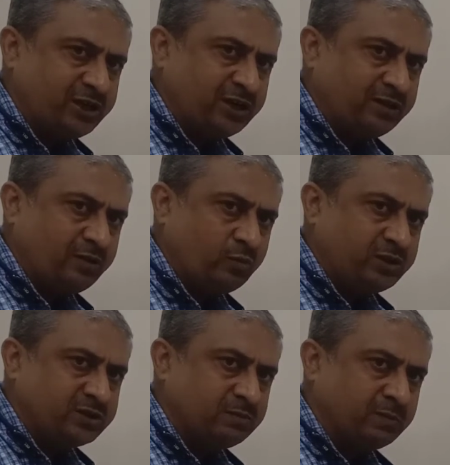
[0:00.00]
In other
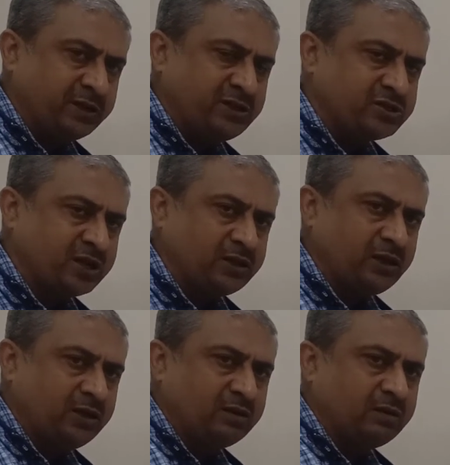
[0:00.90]
words, money stuck
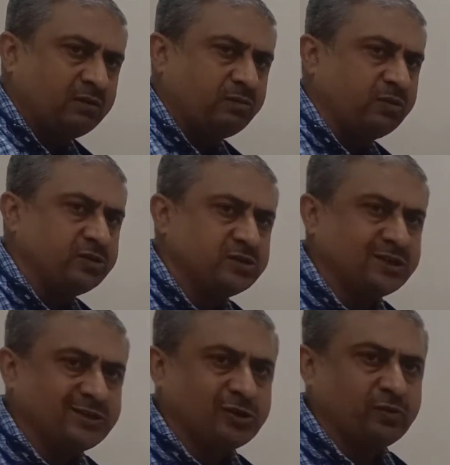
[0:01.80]
in certain
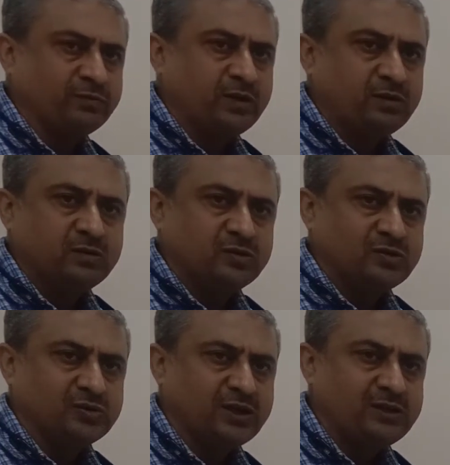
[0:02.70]
section of the
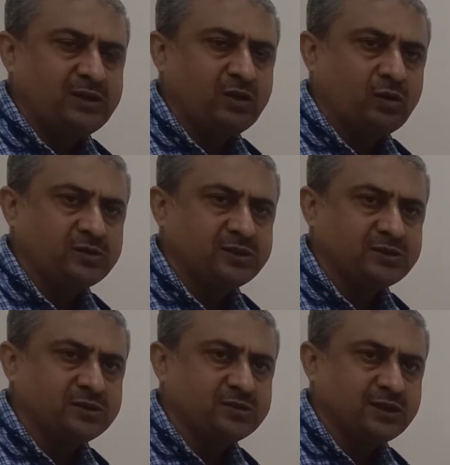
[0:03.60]
society or
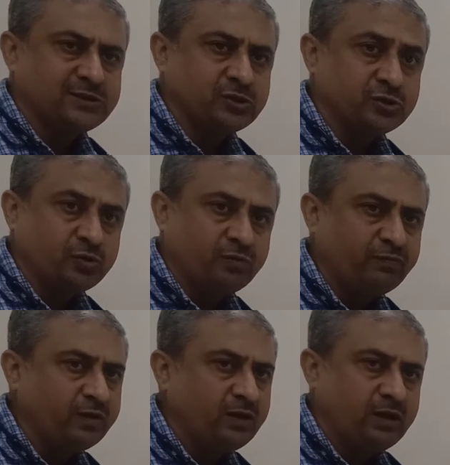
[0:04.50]
certain sectors
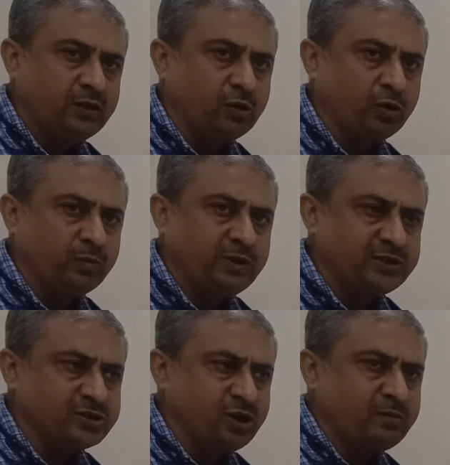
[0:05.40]
of economy.
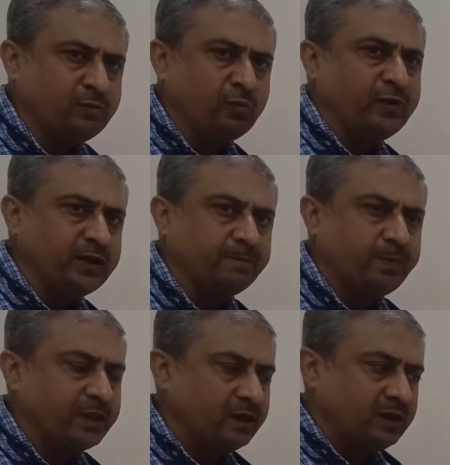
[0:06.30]
It's not moving.
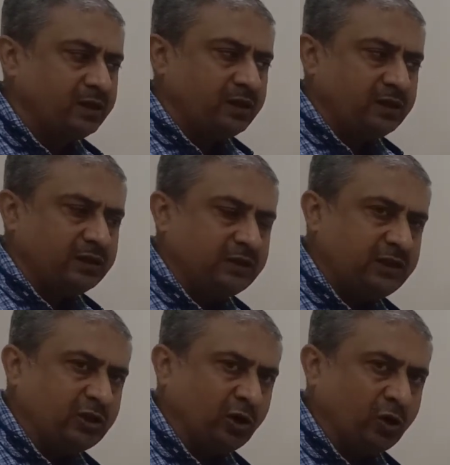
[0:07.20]

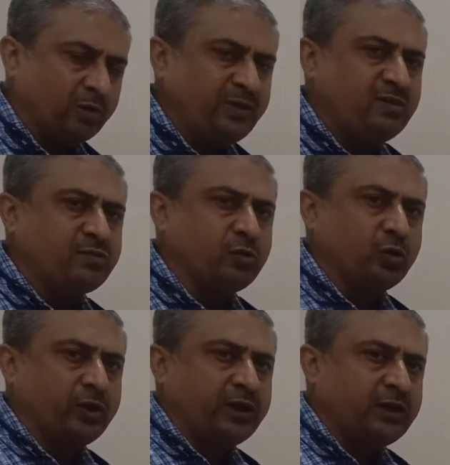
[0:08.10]
Economy is
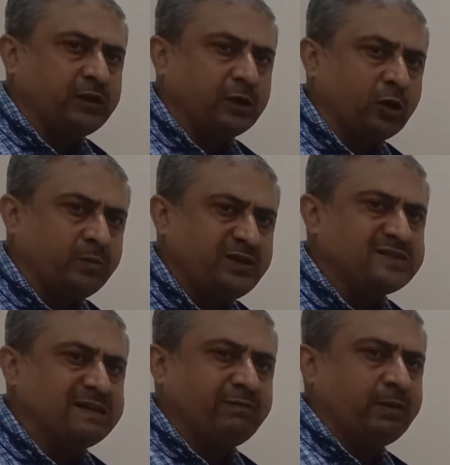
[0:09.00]
growing, economy
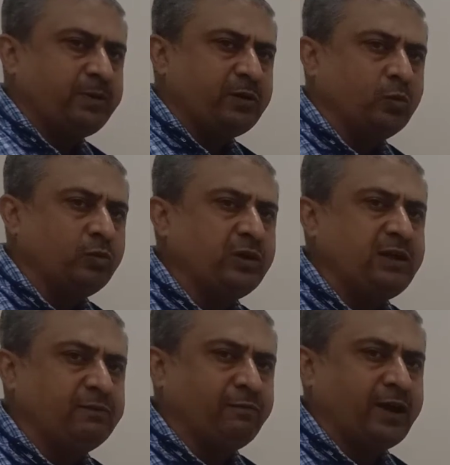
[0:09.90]
is developing
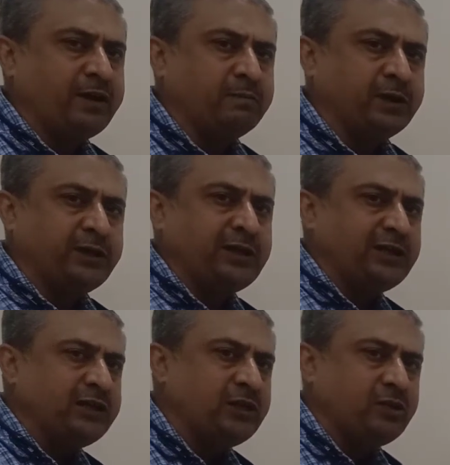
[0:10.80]
only when
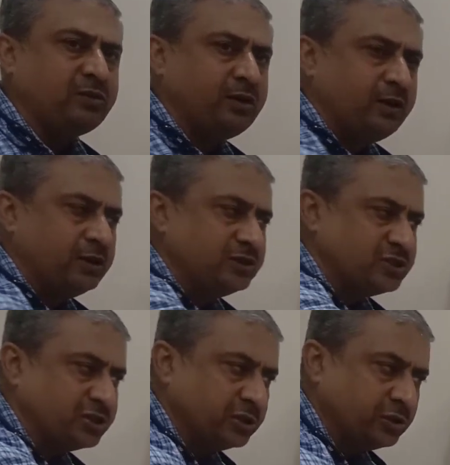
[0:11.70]
money is
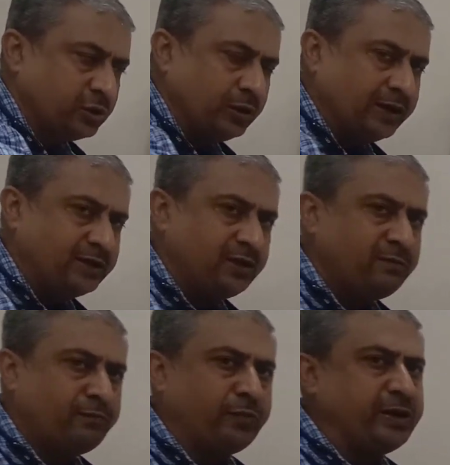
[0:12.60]

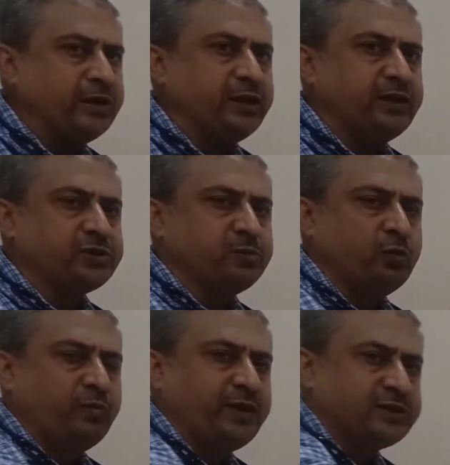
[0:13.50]
circulating freely. It's moving.